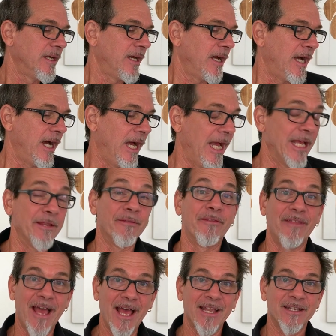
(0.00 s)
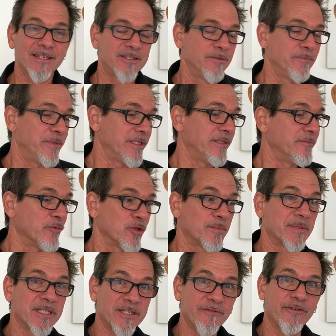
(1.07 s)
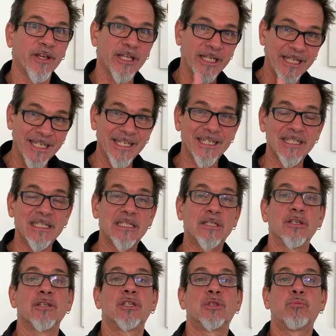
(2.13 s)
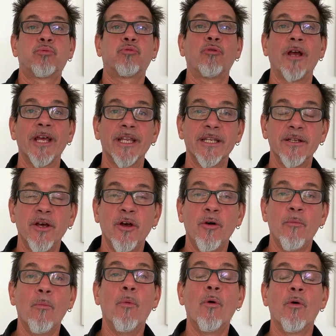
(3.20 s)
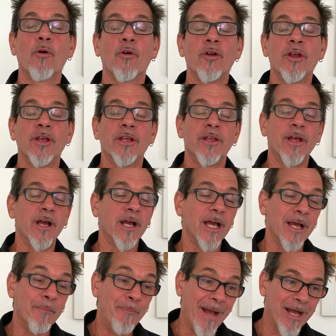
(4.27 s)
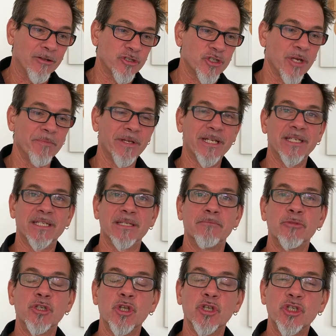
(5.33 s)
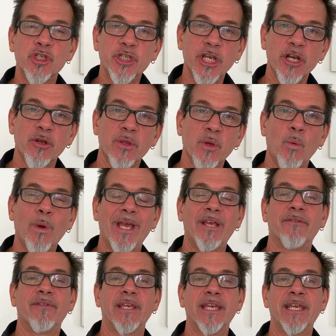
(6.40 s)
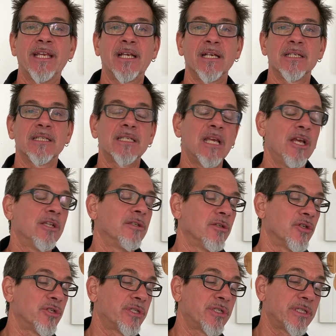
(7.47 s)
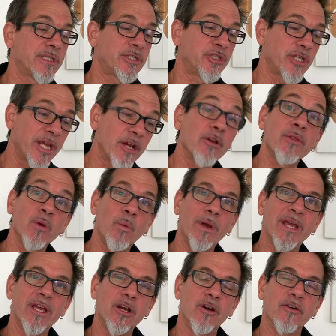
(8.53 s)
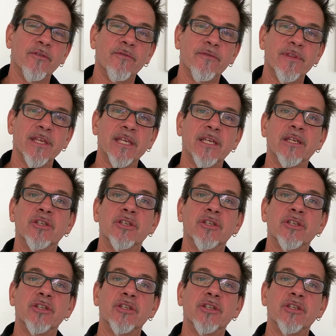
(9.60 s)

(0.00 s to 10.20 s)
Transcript: And that, to be more specific, is to spread more about shamanism, to share the way of the Incas, to share the way of the